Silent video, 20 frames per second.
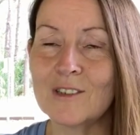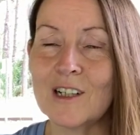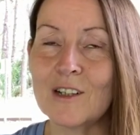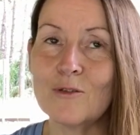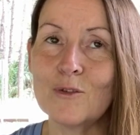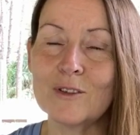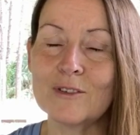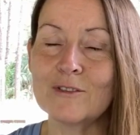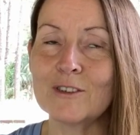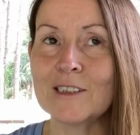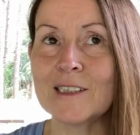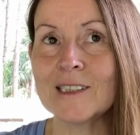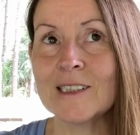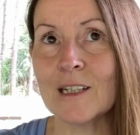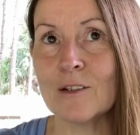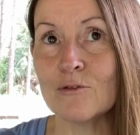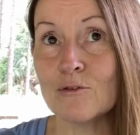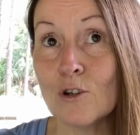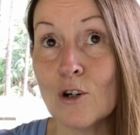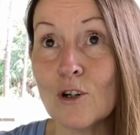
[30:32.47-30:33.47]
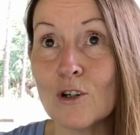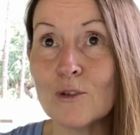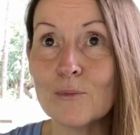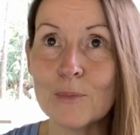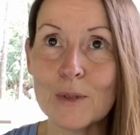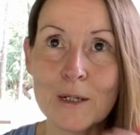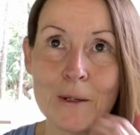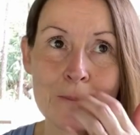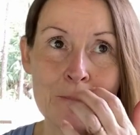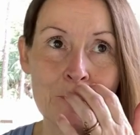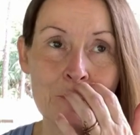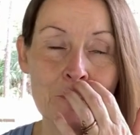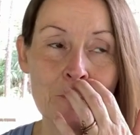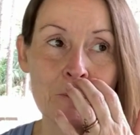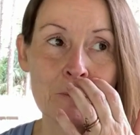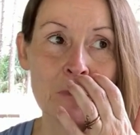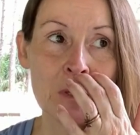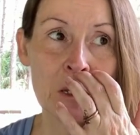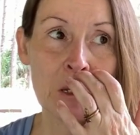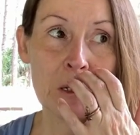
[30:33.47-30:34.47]
And I won't really say wrong, but,
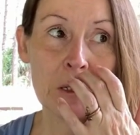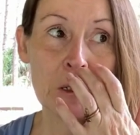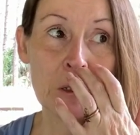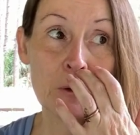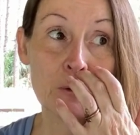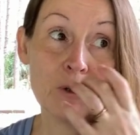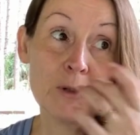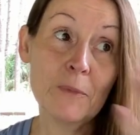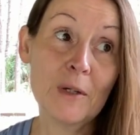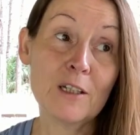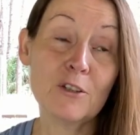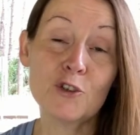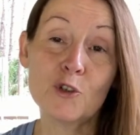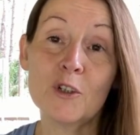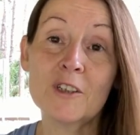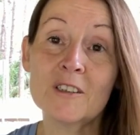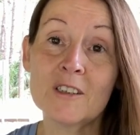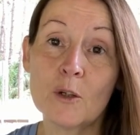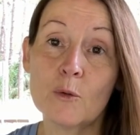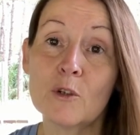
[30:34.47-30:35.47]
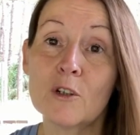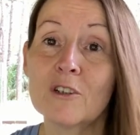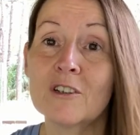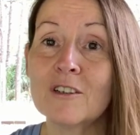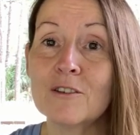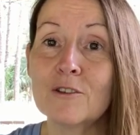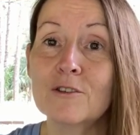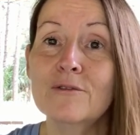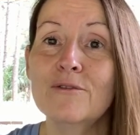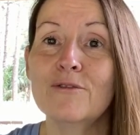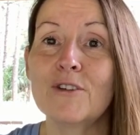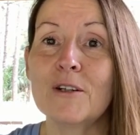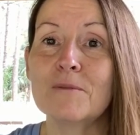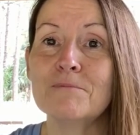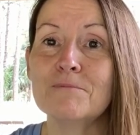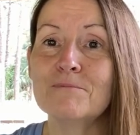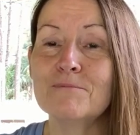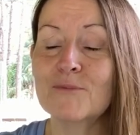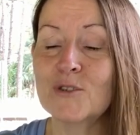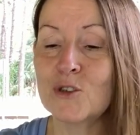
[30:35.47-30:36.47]
you know, we made a choice that we're going to learn from.